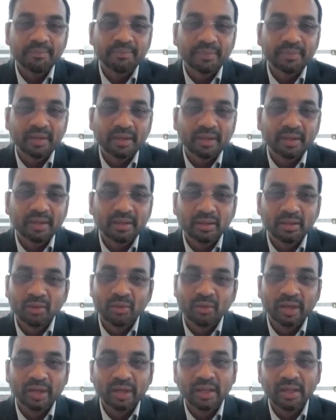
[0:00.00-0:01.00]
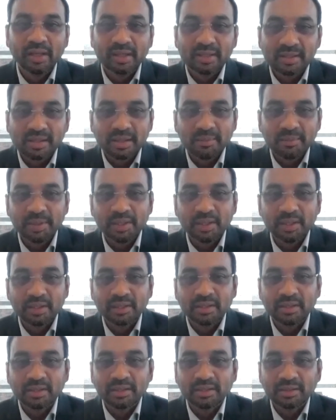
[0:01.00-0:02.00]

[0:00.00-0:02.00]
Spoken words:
India has committed